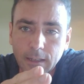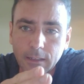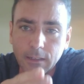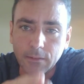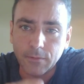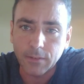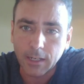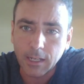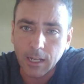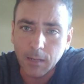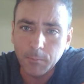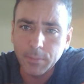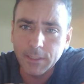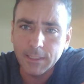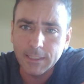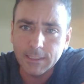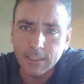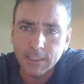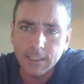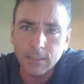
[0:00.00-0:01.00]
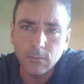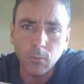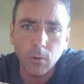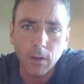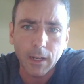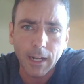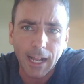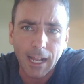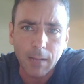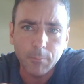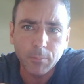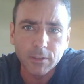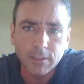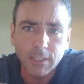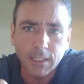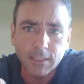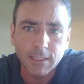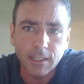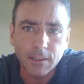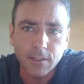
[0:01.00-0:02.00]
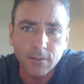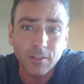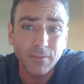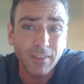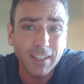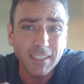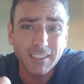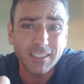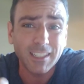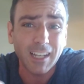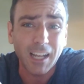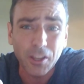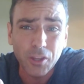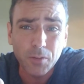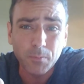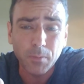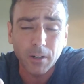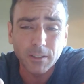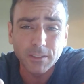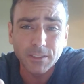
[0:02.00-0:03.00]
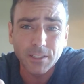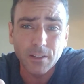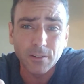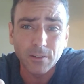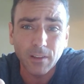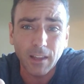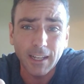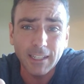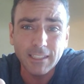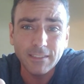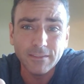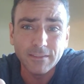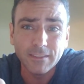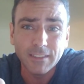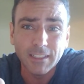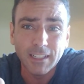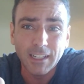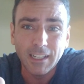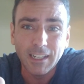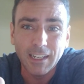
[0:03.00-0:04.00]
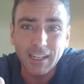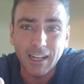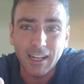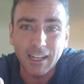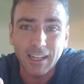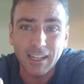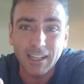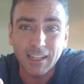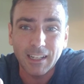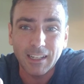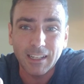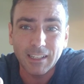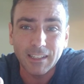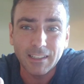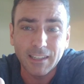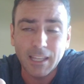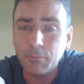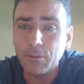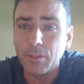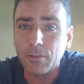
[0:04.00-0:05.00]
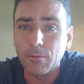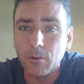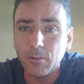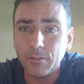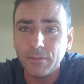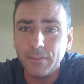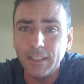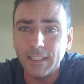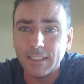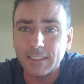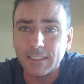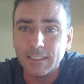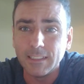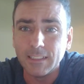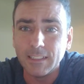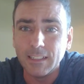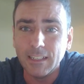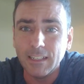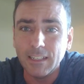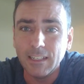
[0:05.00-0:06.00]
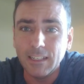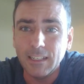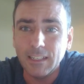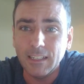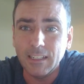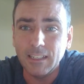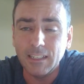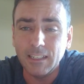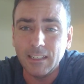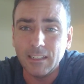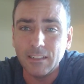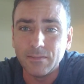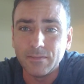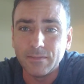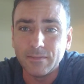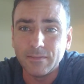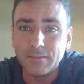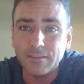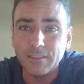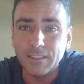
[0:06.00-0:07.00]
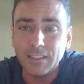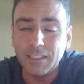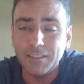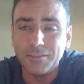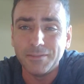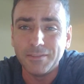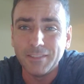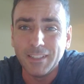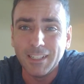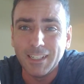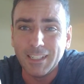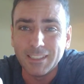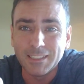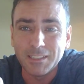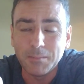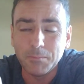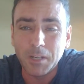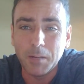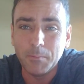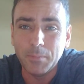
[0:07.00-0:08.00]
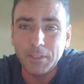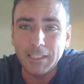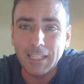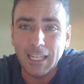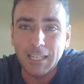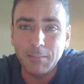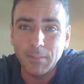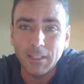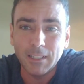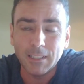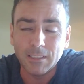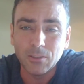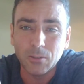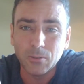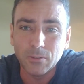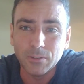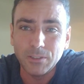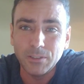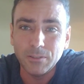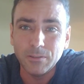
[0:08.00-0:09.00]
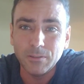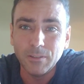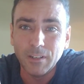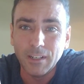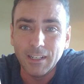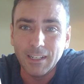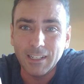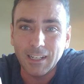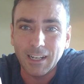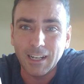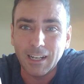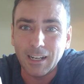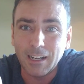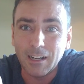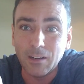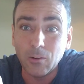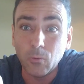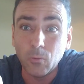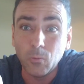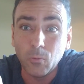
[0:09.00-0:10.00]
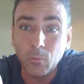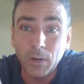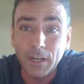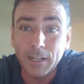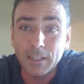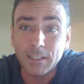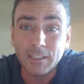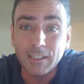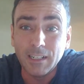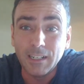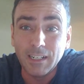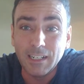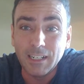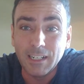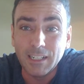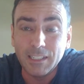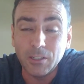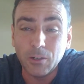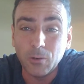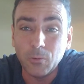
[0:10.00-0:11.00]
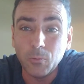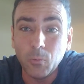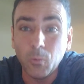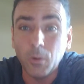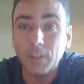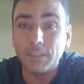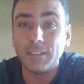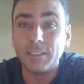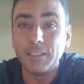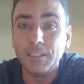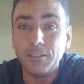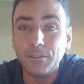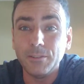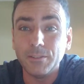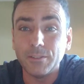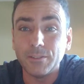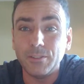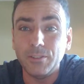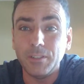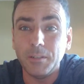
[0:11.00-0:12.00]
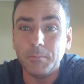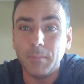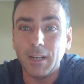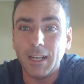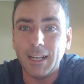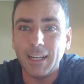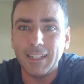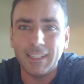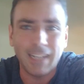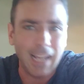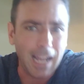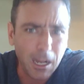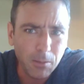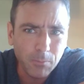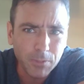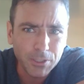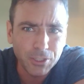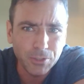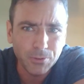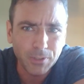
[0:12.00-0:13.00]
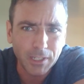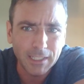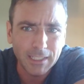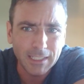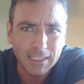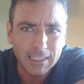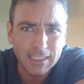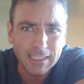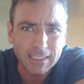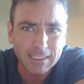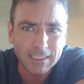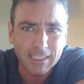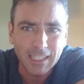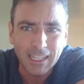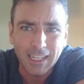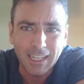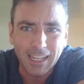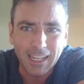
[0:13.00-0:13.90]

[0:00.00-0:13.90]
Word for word: if a company did what Apple does on their devices to other parts of their life, uh, they would throw a fit. If, if some company came in and told you uh, where, you know, what cereals you can buy and how much you can eat,